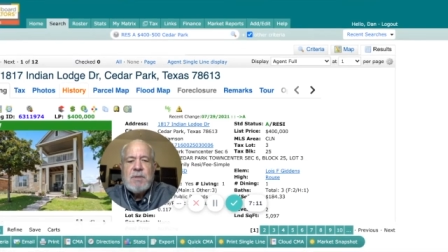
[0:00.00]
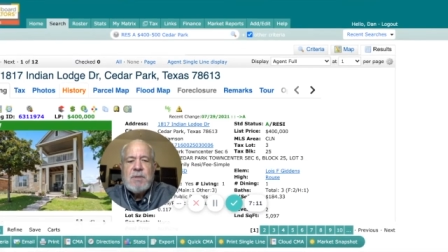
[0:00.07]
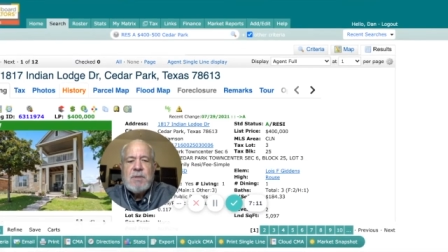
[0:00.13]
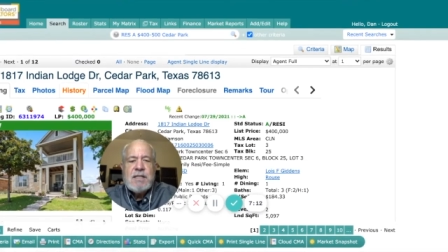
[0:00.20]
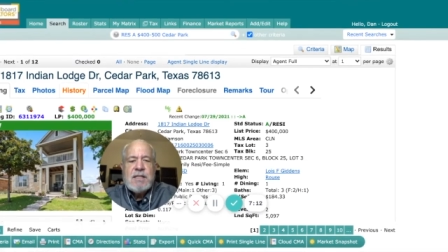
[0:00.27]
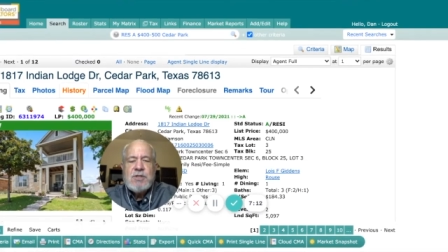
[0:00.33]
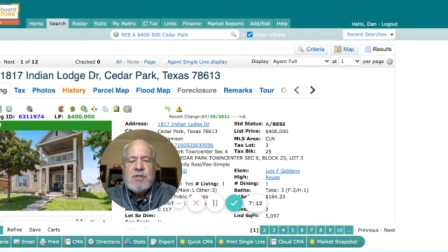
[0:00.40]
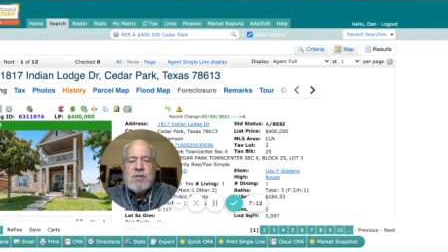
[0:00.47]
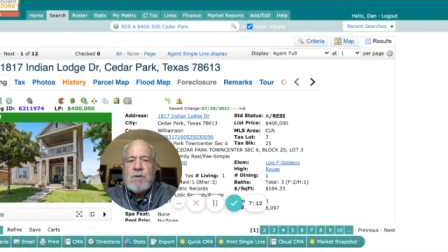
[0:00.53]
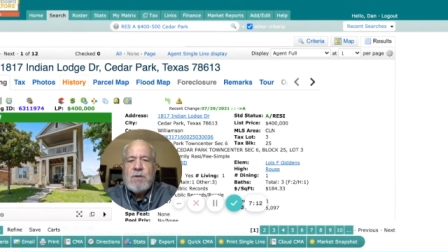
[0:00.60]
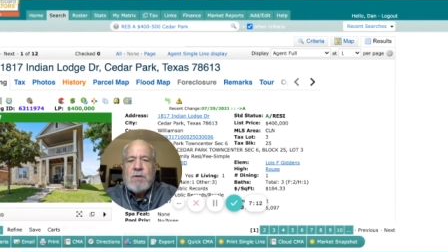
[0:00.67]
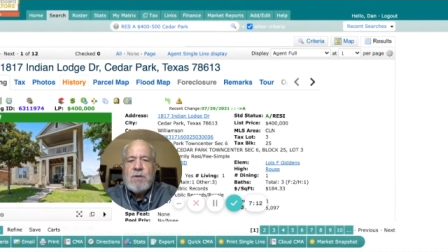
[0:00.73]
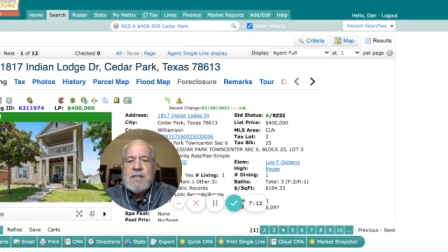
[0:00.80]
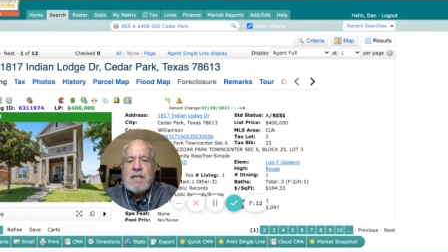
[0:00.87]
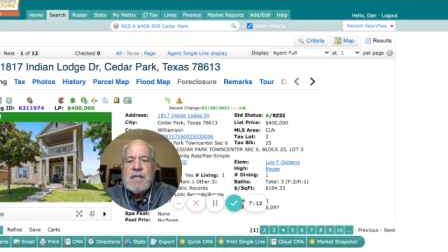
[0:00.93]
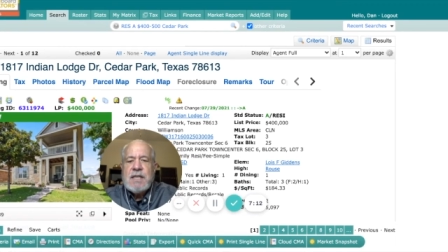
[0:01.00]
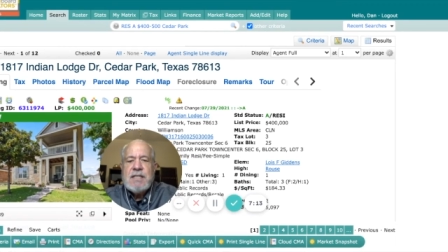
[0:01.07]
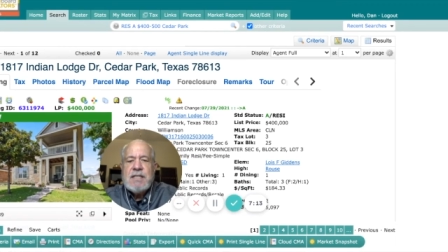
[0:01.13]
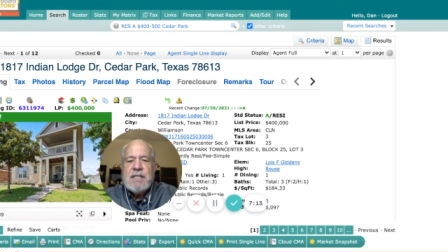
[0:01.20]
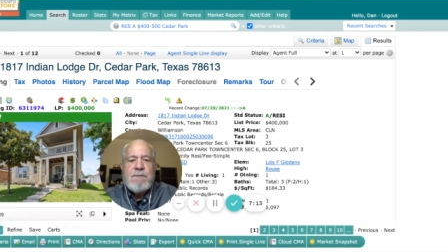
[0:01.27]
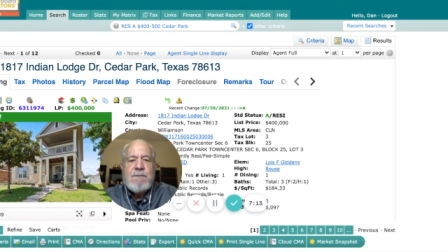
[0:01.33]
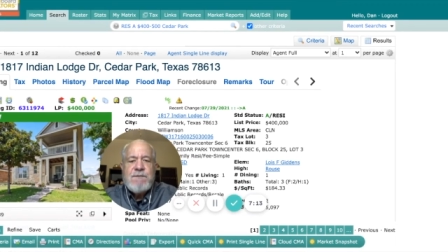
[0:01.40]
listing service
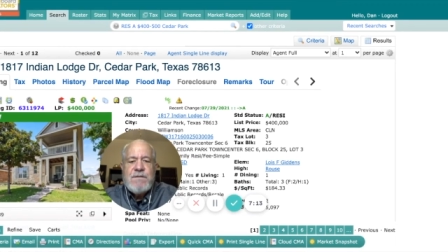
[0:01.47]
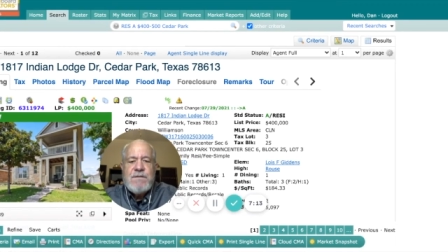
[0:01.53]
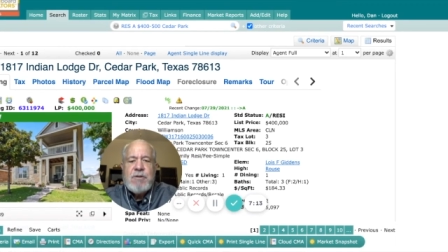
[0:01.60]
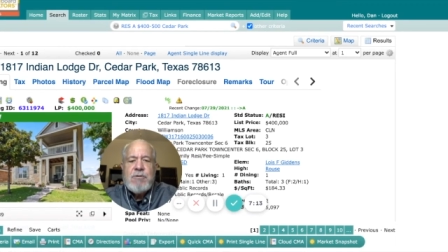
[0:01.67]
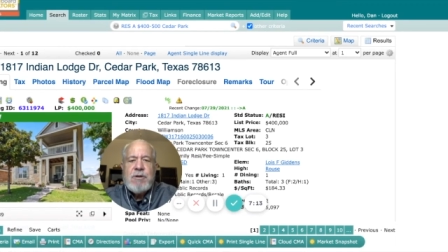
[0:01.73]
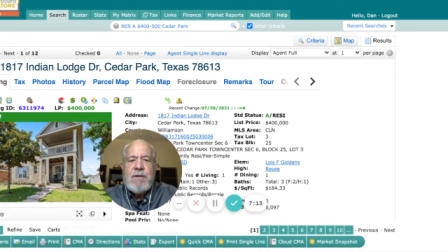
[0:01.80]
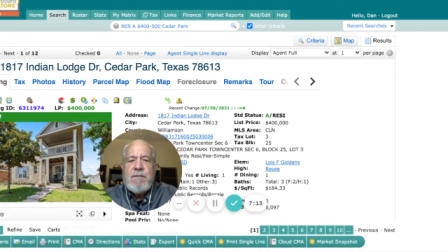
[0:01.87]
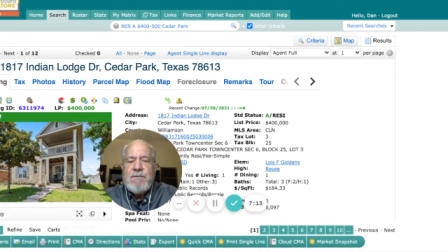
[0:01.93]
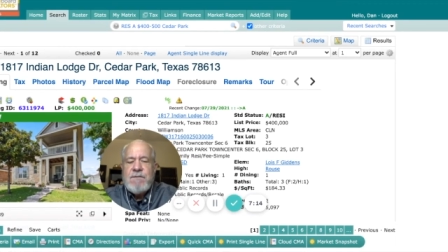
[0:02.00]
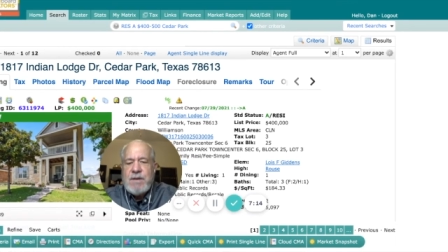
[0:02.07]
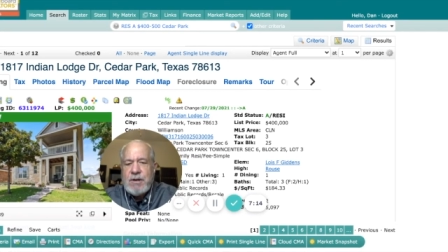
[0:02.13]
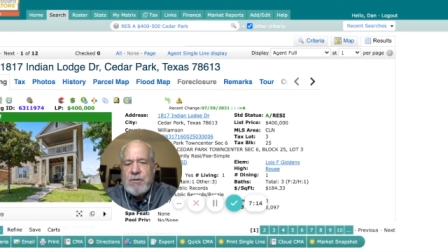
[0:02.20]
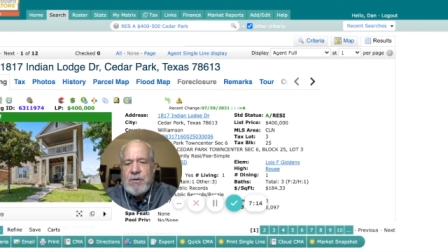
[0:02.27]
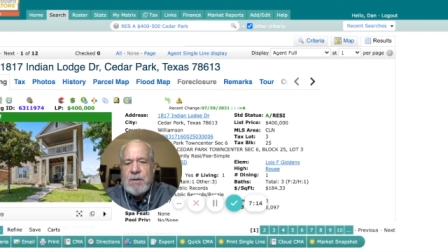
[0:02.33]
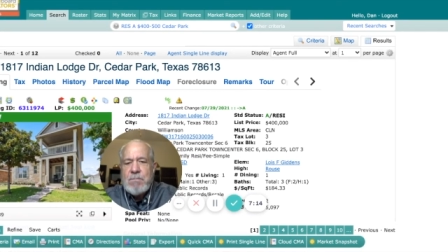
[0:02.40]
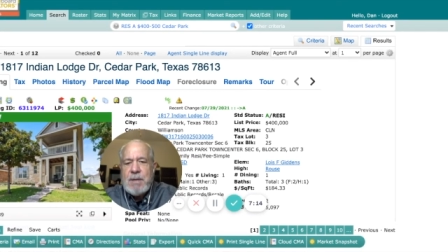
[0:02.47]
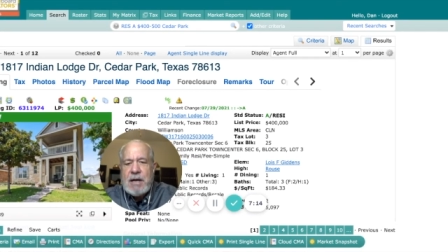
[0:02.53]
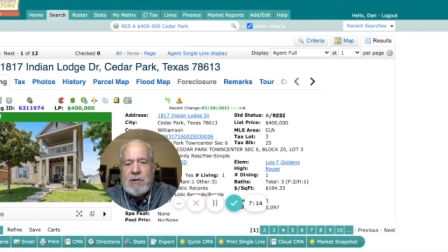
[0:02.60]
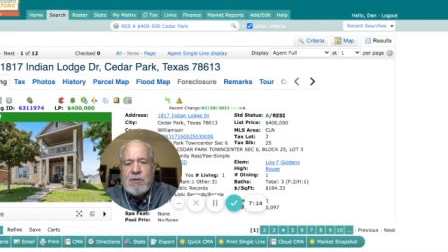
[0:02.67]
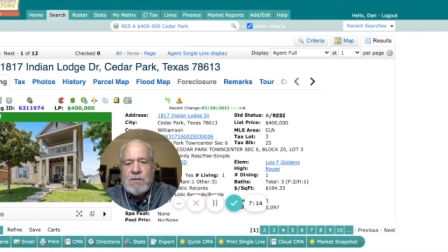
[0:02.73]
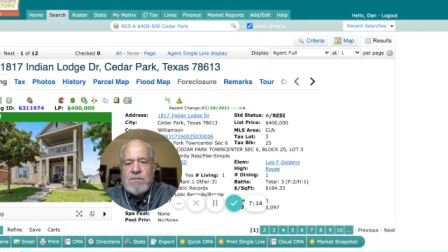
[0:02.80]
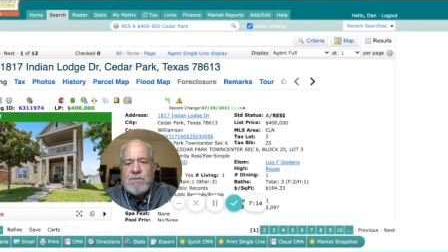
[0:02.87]
is a very, very
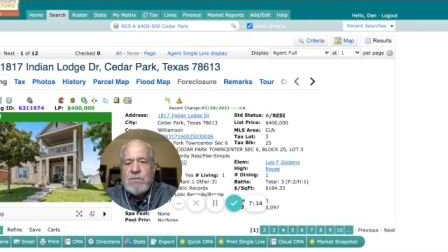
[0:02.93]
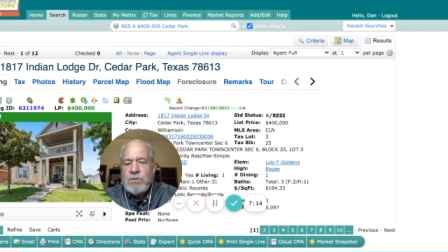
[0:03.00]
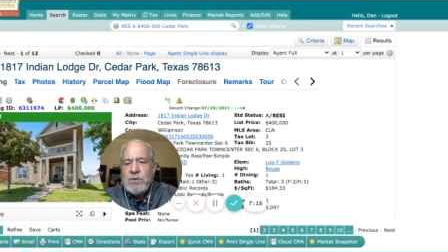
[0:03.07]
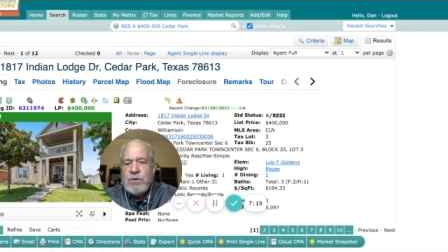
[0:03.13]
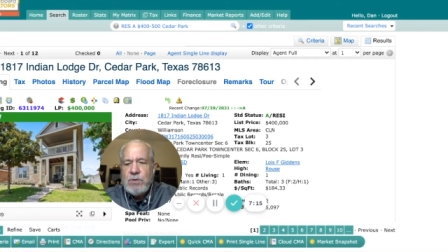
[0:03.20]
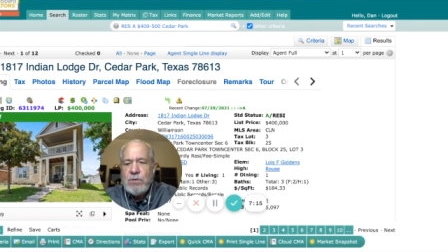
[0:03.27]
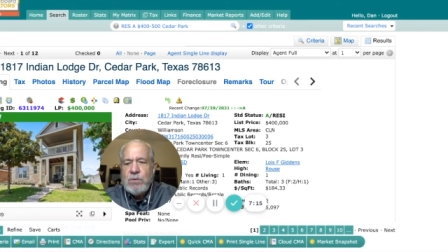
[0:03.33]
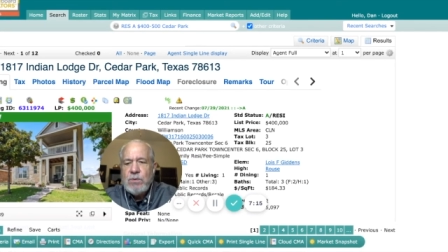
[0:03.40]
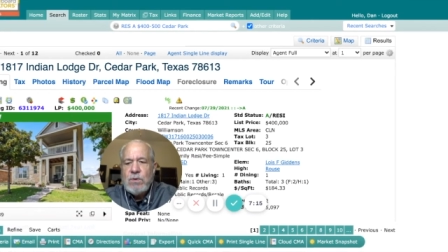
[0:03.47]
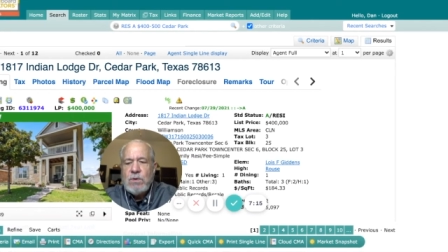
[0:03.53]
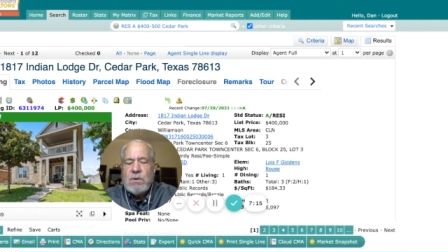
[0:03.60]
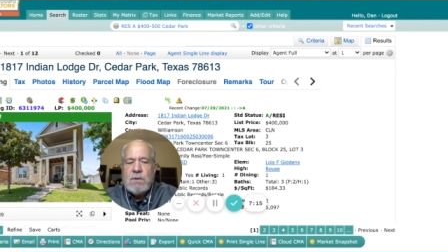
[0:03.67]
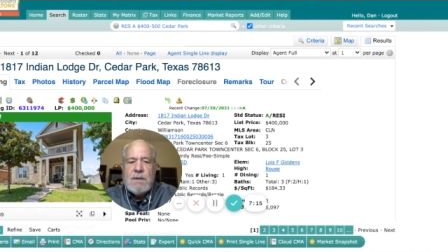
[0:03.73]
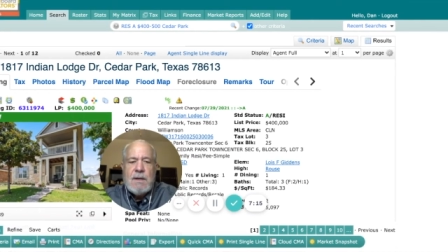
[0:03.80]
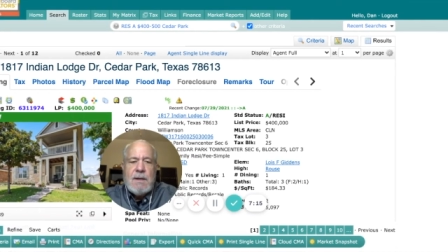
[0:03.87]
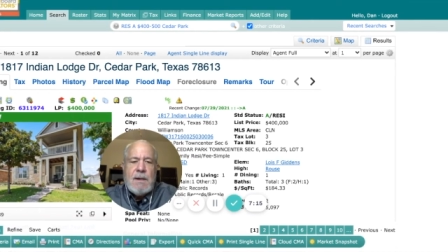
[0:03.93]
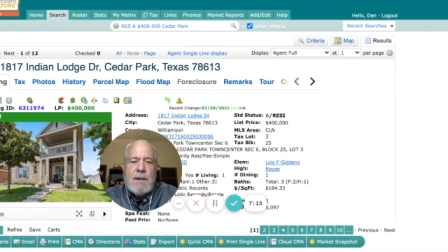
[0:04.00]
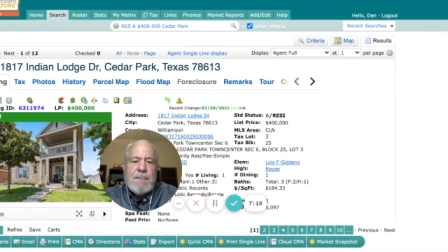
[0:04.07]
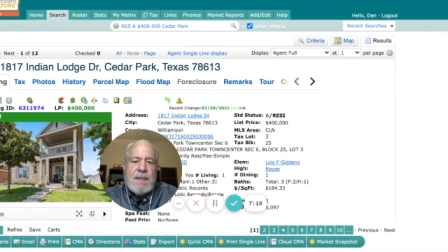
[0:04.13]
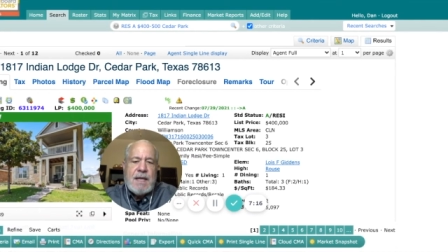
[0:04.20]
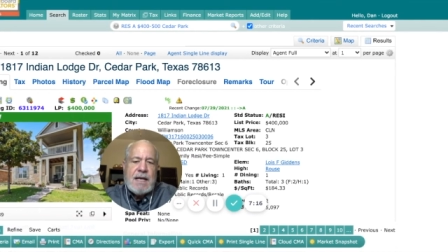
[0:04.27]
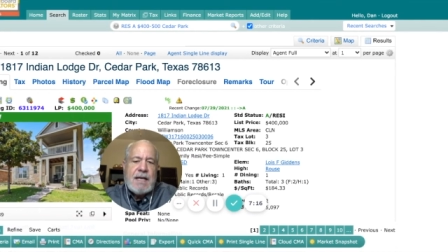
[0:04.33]
powerful tool
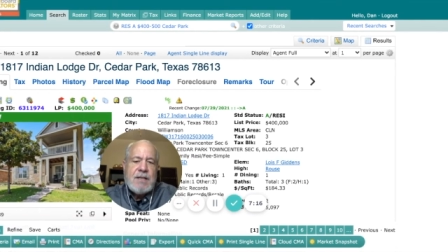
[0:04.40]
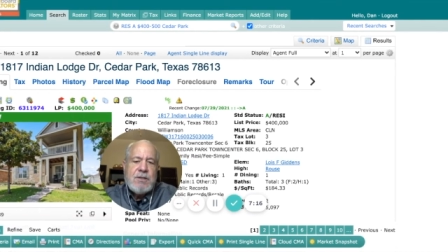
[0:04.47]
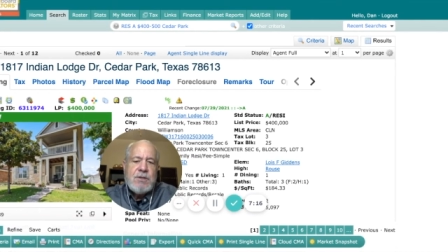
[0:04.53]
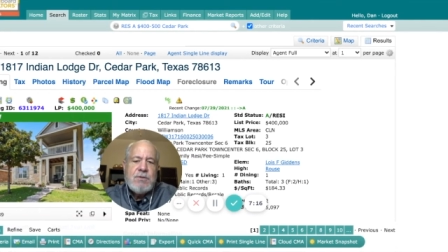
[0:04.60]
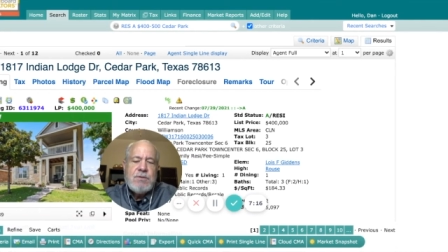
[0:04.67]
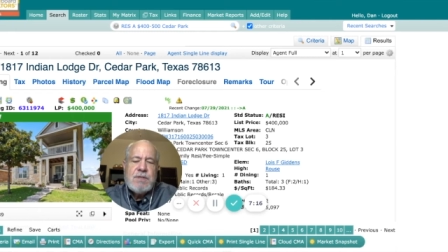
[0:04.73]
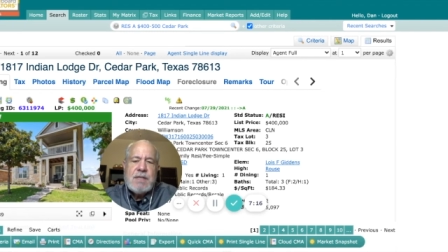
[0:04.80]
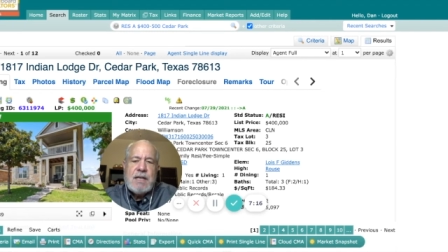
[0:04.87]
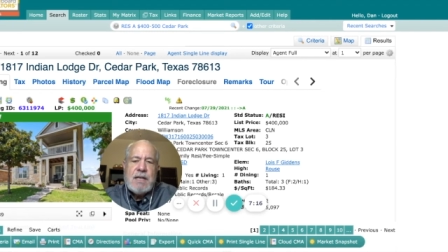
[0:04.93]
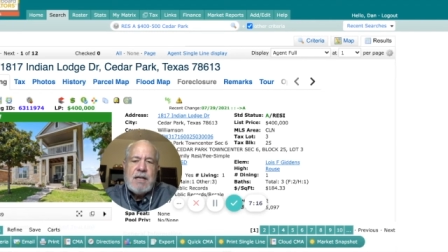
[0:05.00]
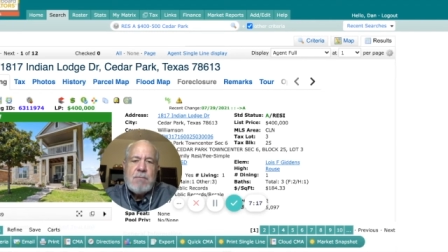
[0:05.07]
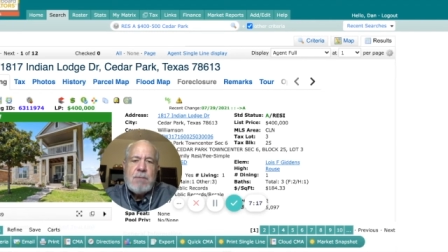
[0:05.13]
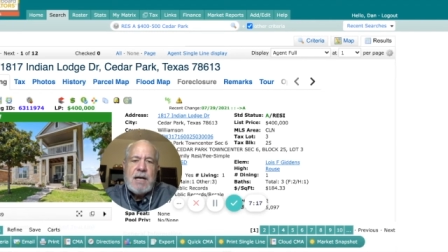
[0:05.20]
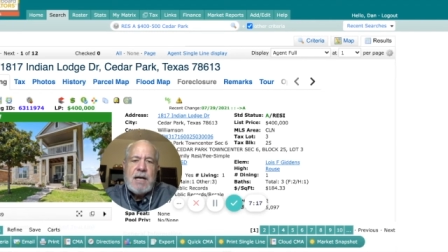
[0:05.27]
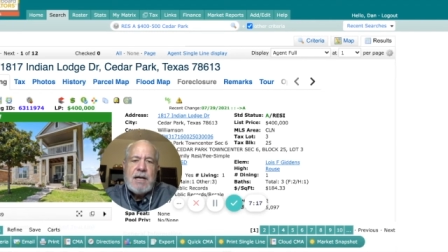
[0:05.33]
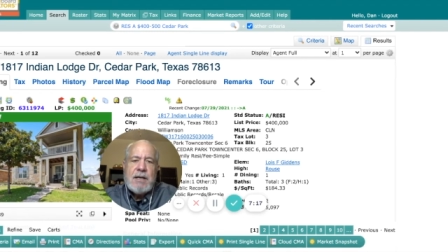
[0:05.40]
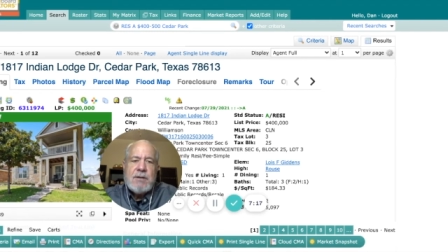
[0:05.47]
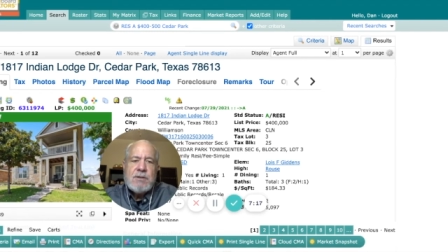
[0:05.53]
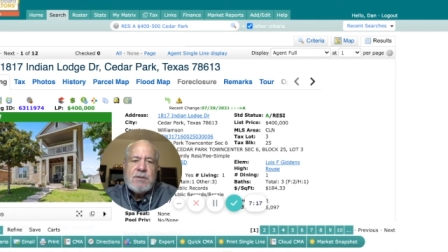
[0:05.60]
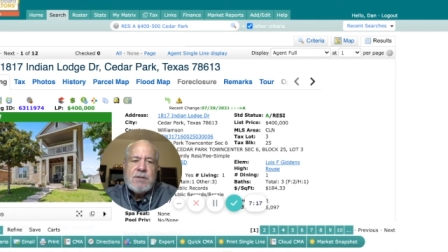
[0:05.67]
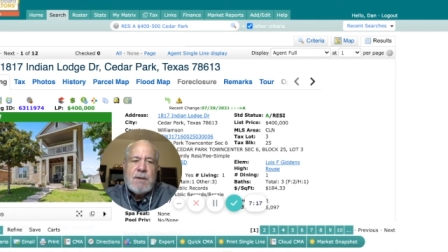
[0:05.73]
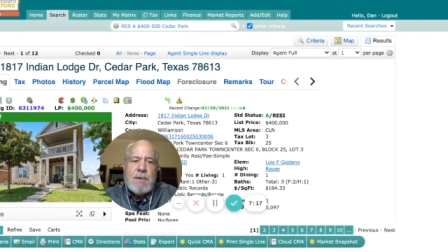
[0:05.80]
that I use to help
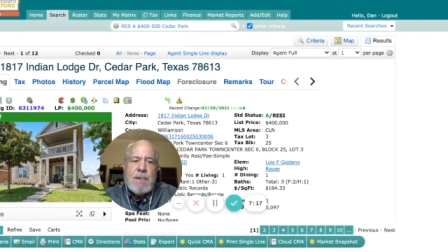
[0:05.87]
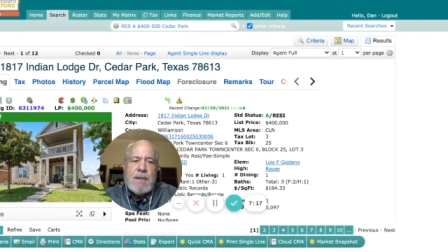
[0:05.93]
buyers.